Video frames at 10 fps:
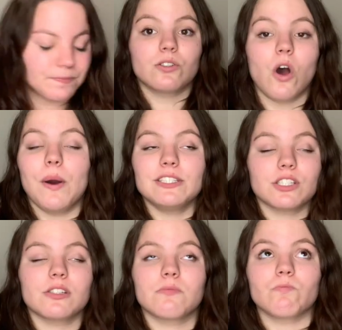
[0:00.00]
So it
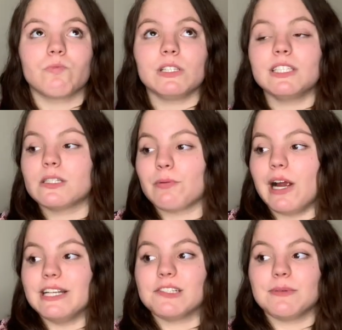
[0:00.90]
just really
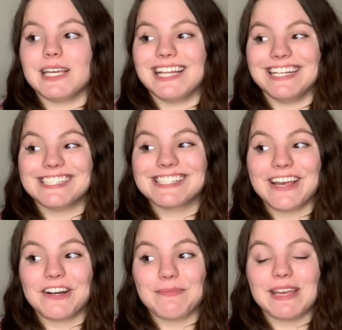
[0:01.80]
surprised me, and it
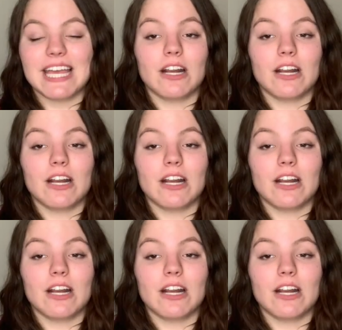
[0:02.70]
scared me.